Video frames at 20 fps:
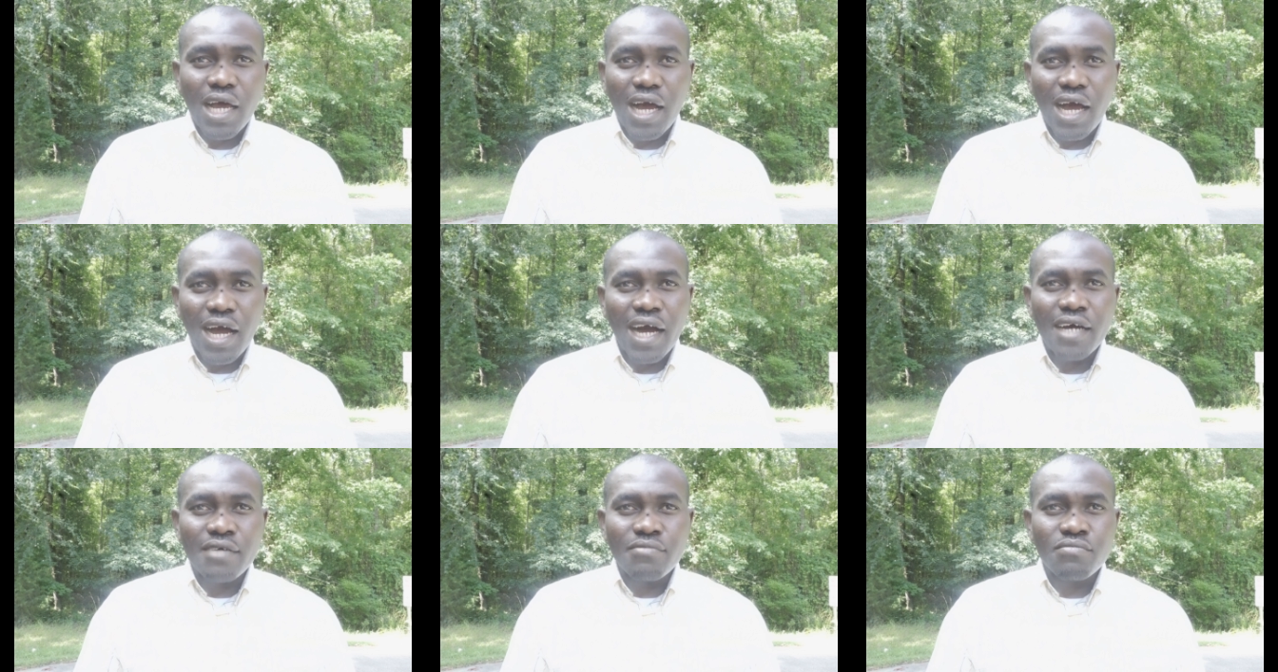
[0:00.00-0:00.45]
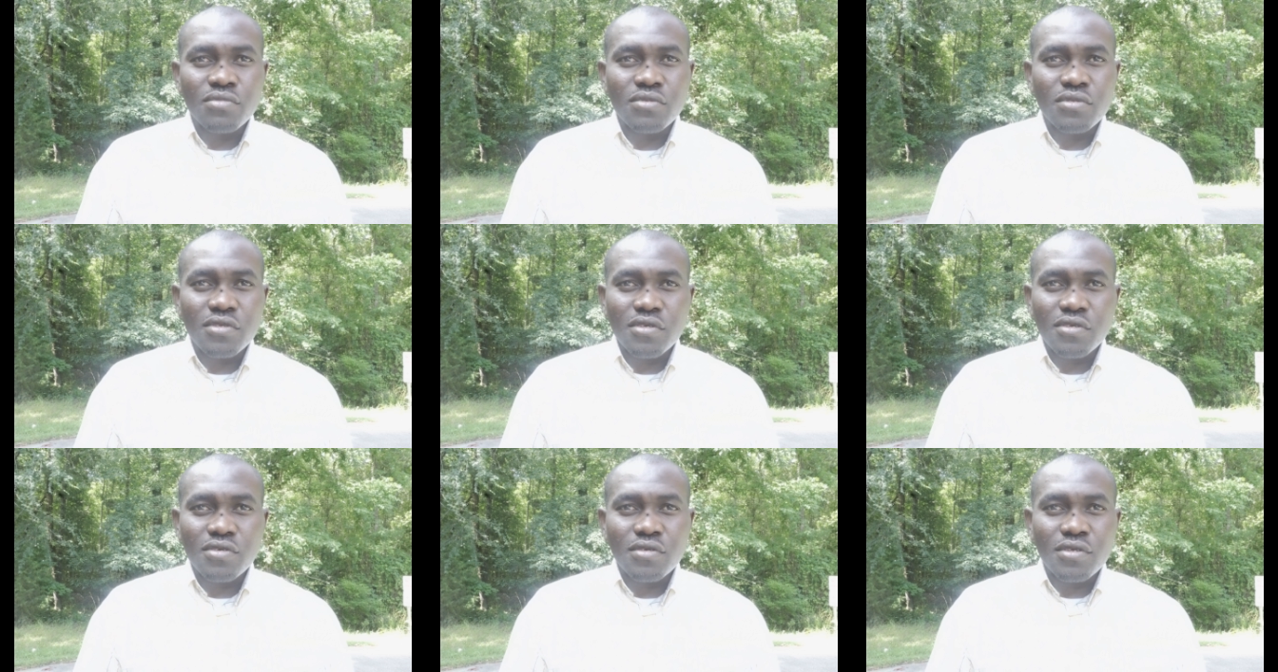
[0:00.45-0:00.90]
And
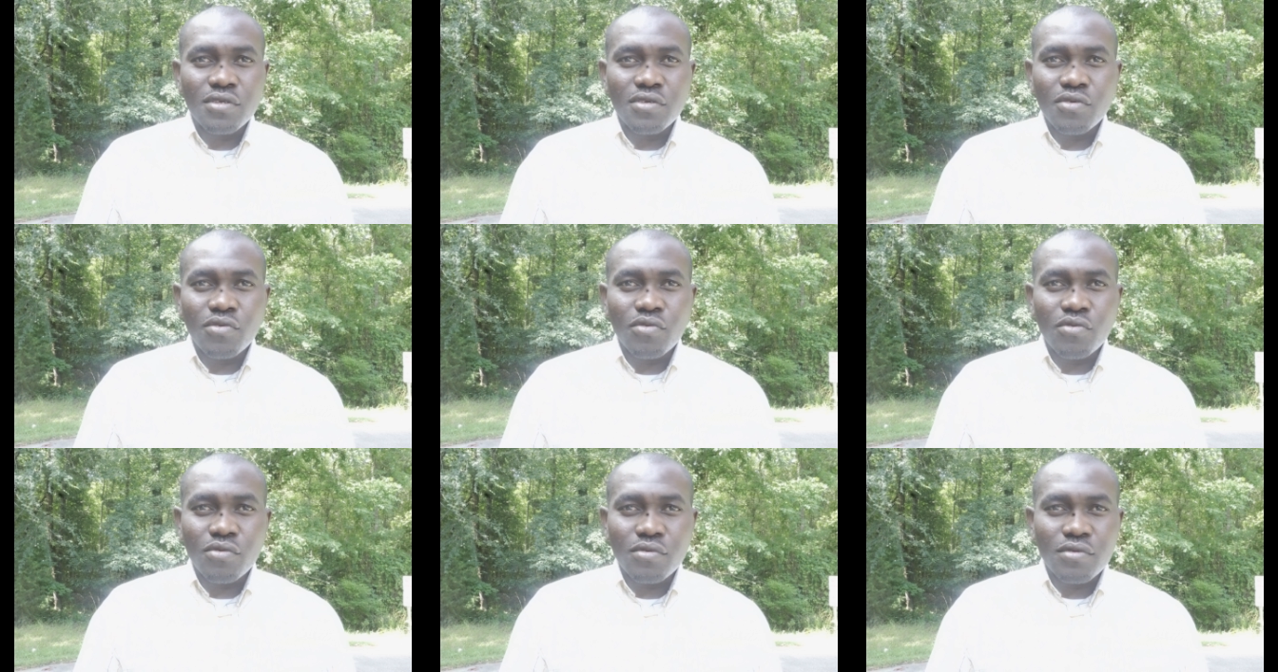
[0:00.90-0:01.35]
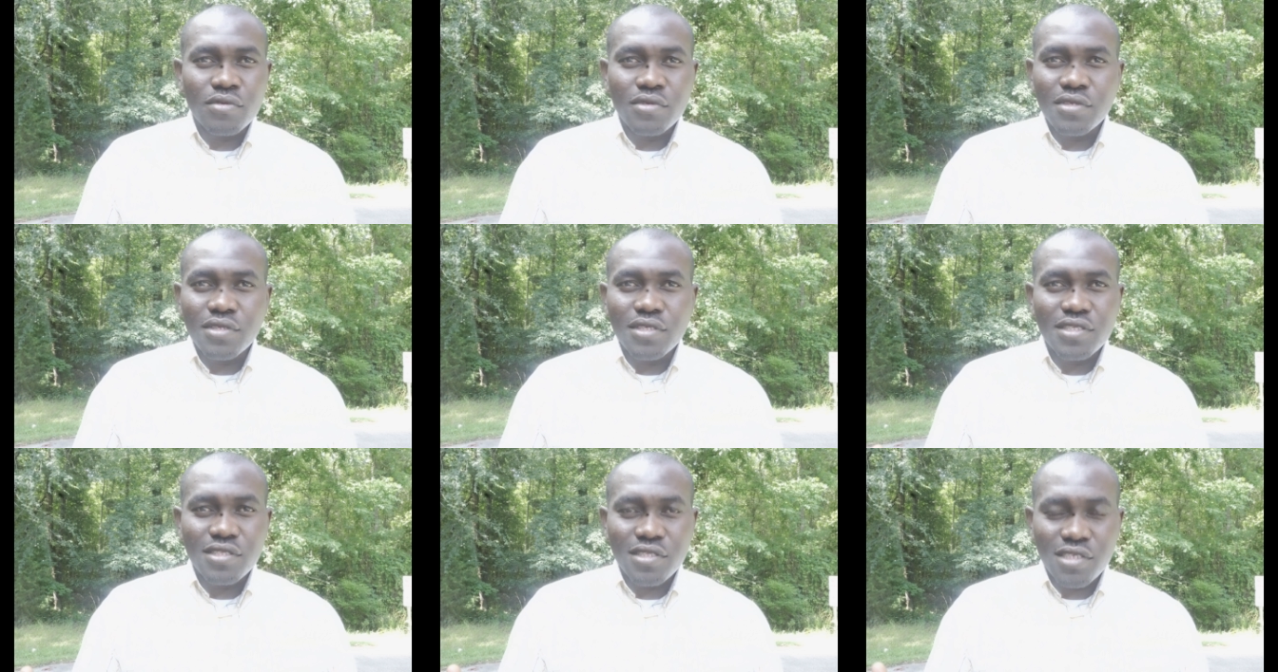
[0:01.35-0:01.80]

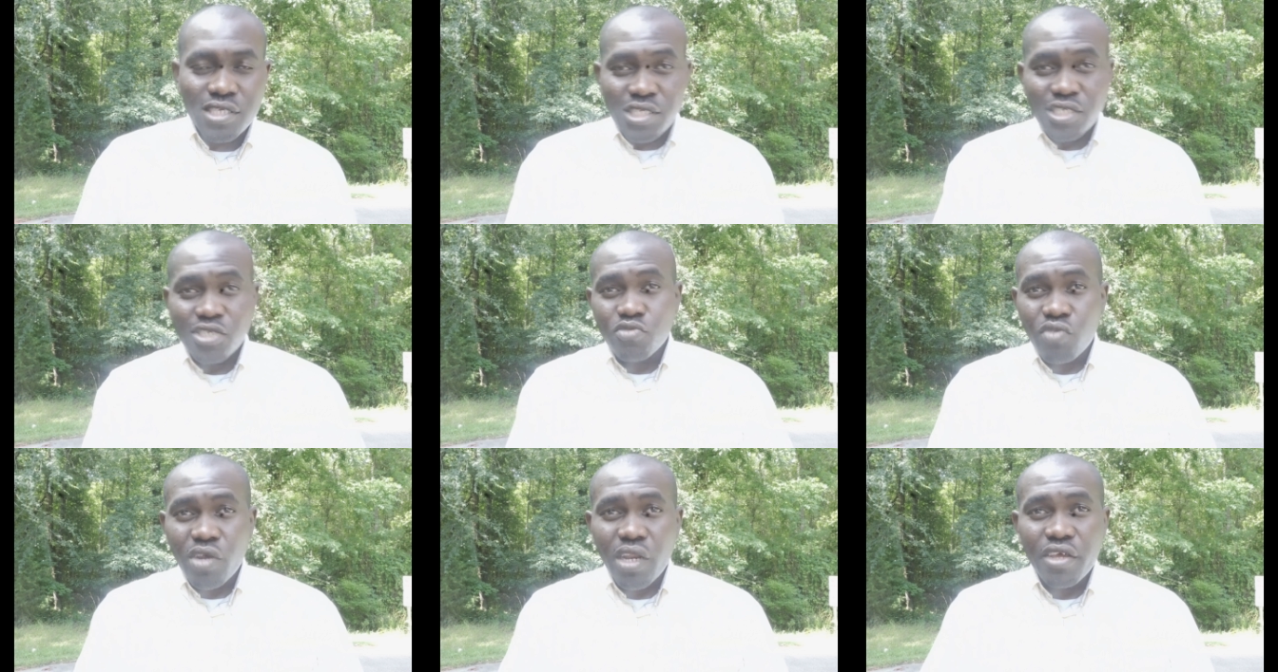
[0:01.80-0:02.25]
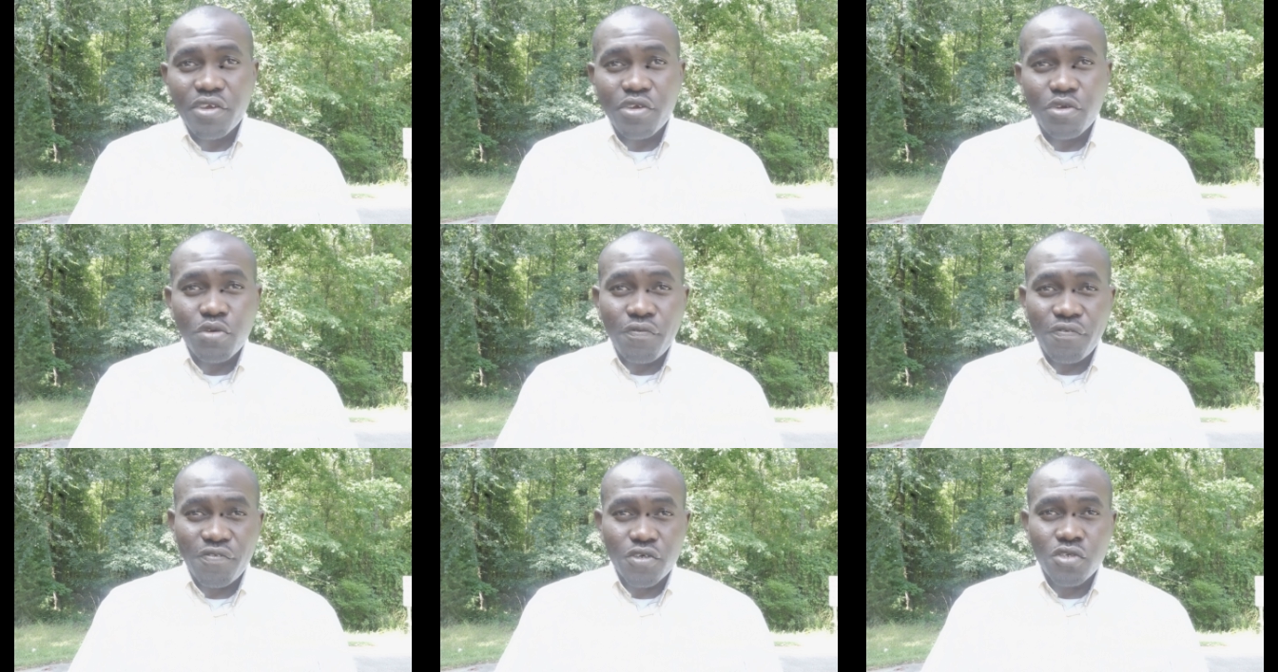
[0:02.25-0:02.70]
this is really
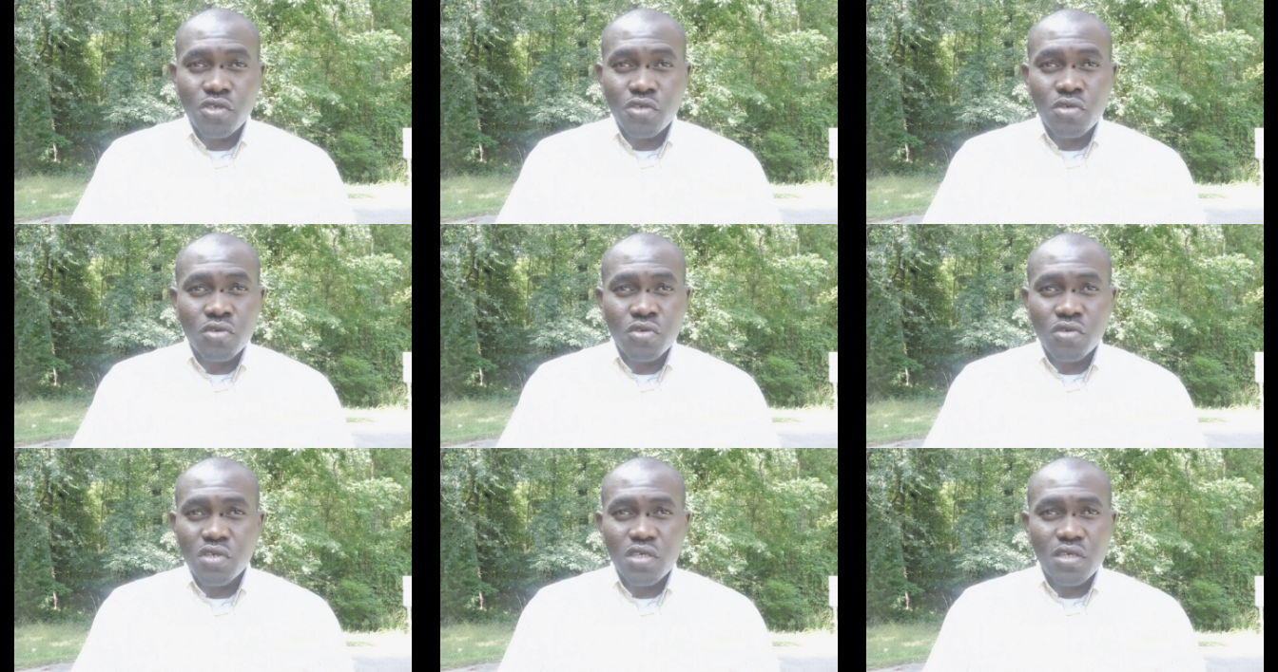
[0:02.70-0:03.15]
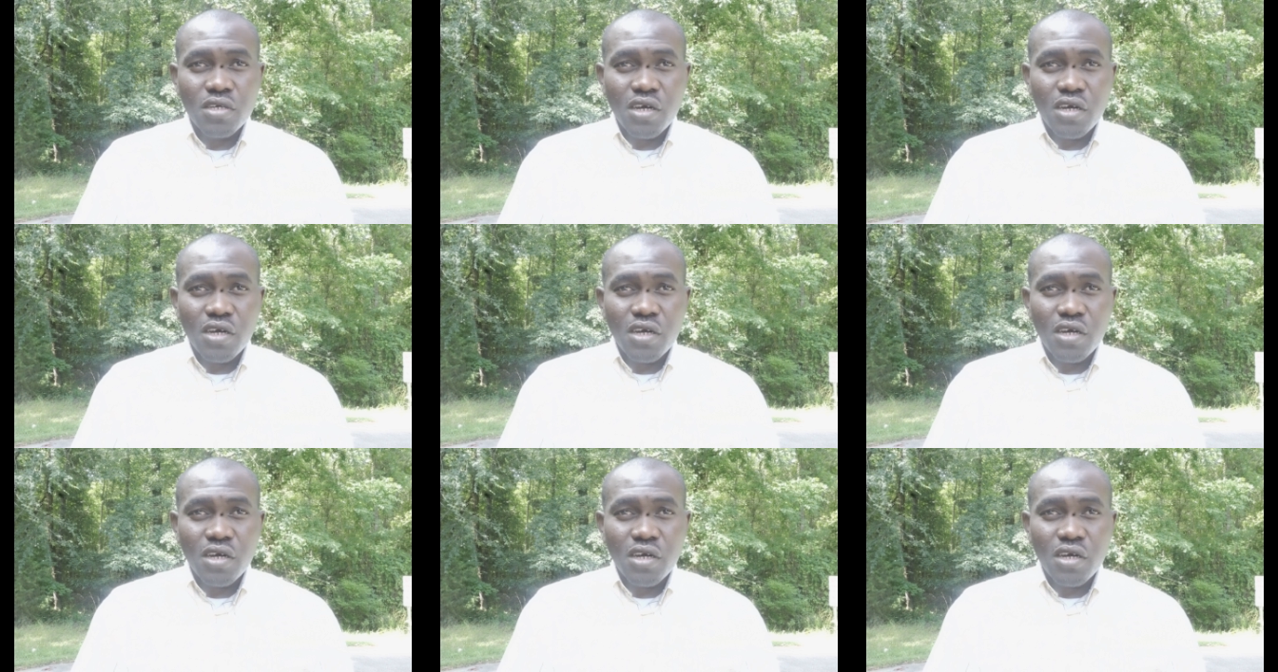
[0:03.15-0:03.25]
good for you,